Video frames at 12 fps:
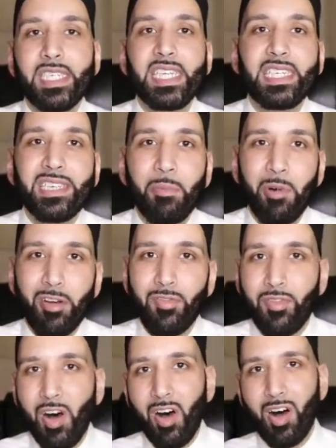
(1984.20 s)
would see someone
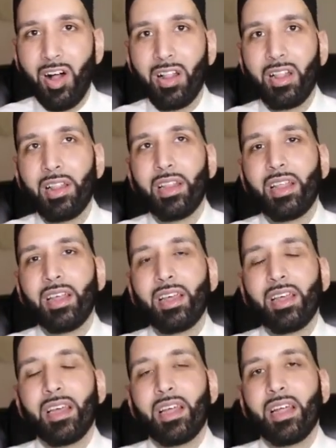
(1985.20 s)
fall,
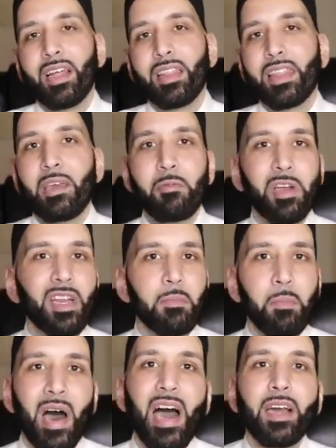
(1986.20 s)
they
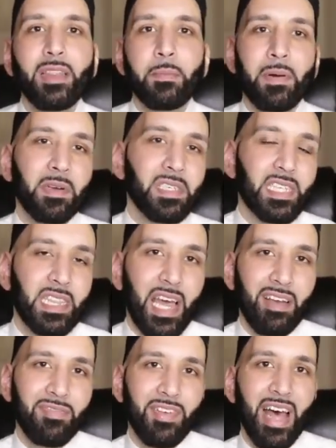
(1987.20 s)
wouldn't mock the person
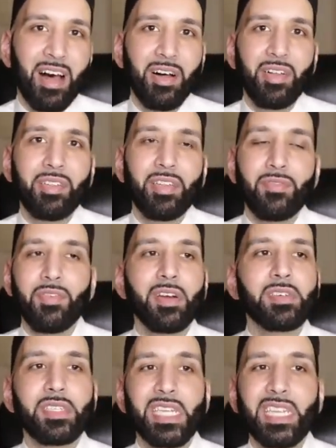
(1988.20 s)
that fell. The
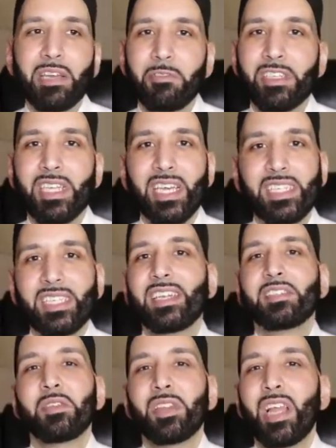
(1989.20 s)
first thing they would say is,
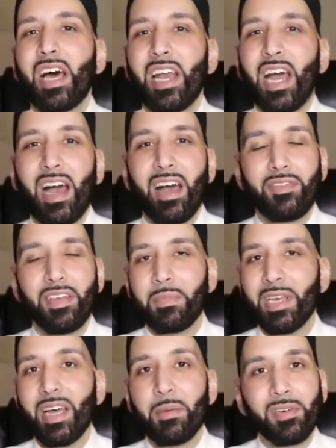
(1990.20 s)
Nasallahu al-afiyah,
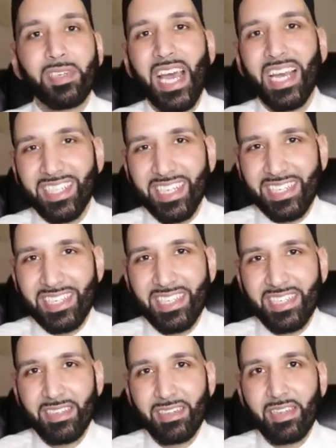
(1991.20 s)
may Allah protect
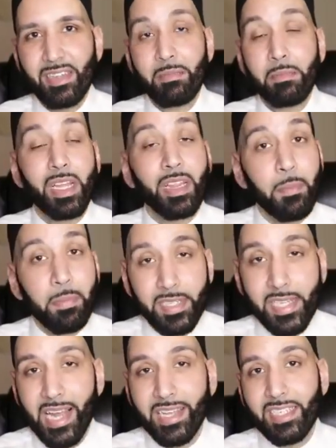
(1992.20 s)
us. May Allah
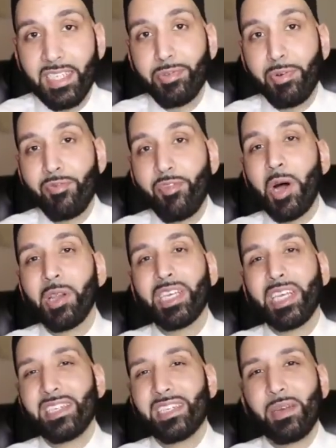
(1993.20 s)
protect us from
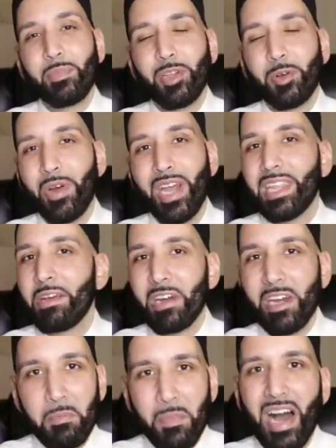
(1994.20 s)
falling in a similar way. They
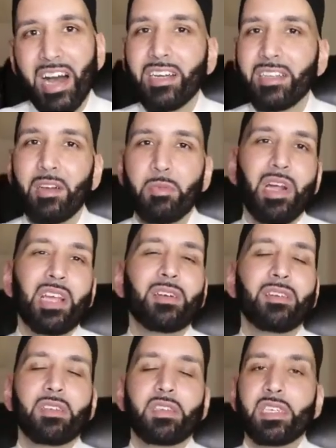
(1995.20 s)
wouldn't mock their
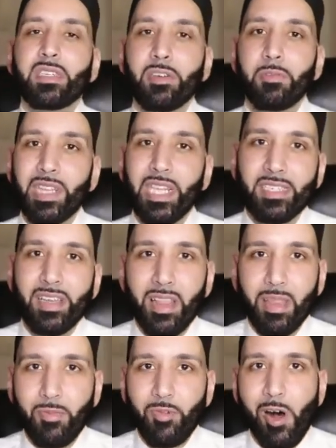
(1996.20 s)
brother or their sister when they
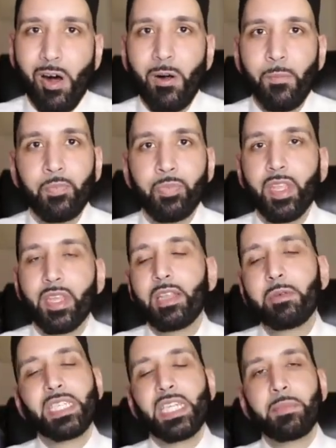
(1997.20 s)
saw them fall.
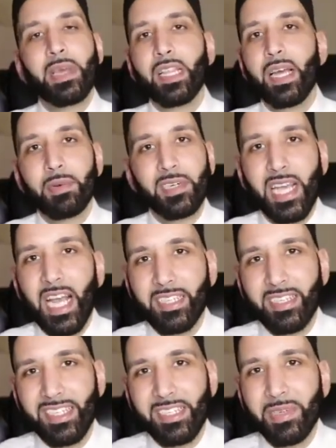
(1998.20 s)
They would say, may Allah
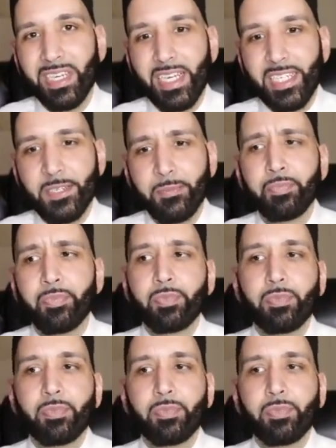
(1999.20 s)
protect us because